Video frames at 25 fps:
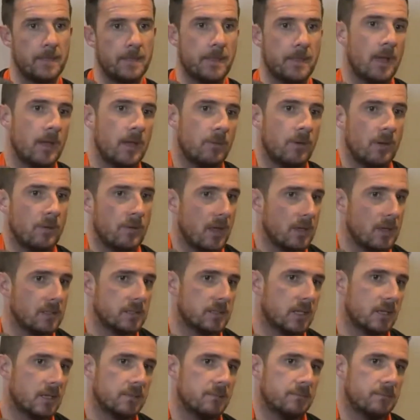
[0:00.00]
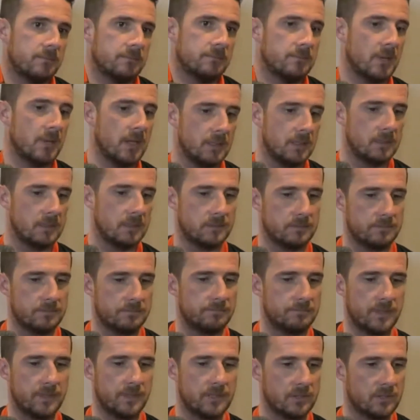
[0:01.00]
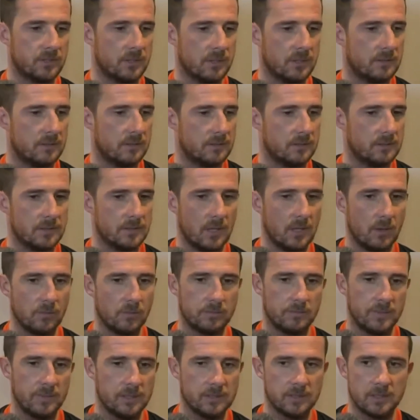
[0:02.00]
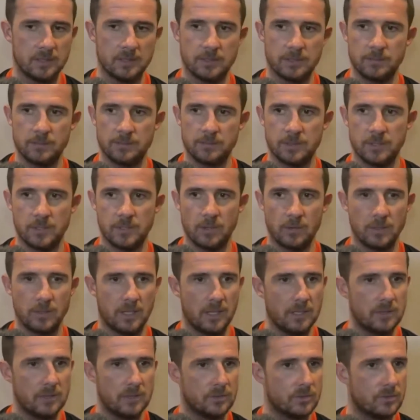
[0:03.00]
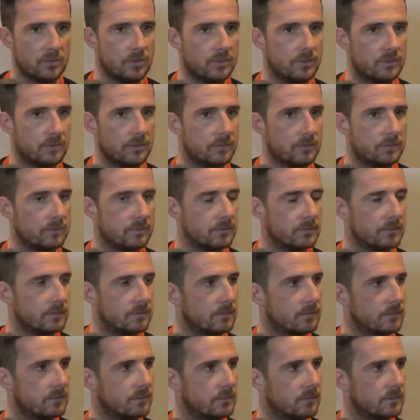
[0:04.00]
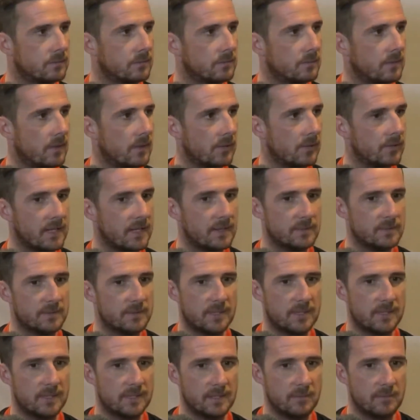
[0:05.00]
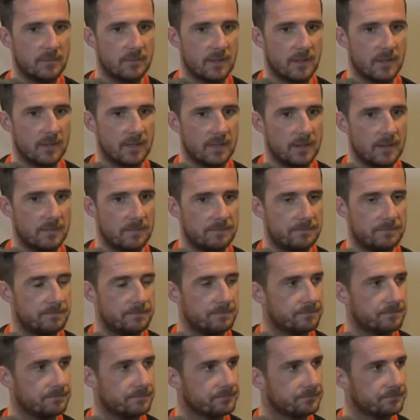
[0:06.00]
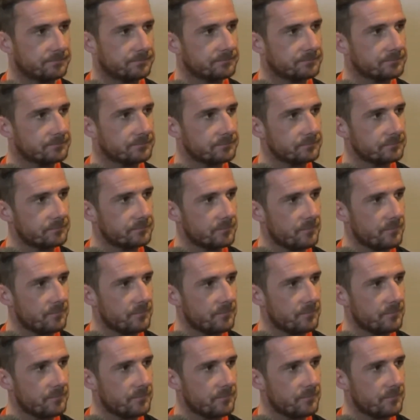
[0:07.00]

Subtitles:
Aye, well, that's been instilled in me since I was a young kid, so I'll keep saying the same thing to them. As